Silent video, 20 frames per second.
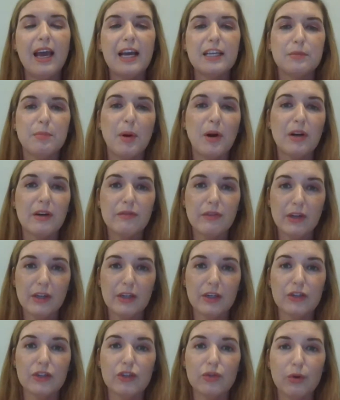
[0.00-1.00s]
as part of a
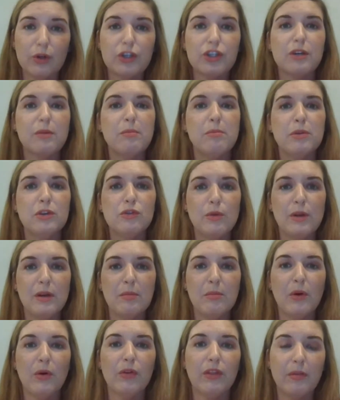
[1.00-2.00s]
consortium
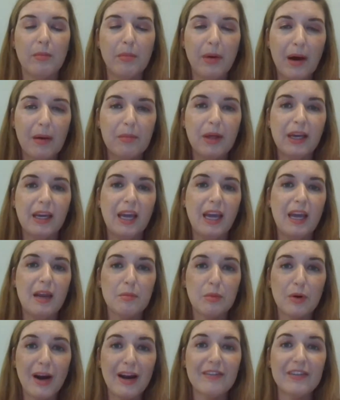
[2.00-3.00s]
between both the public
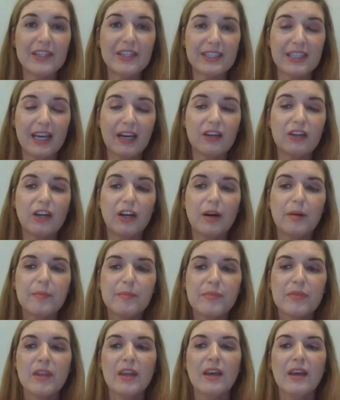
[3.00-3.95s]
and private sector?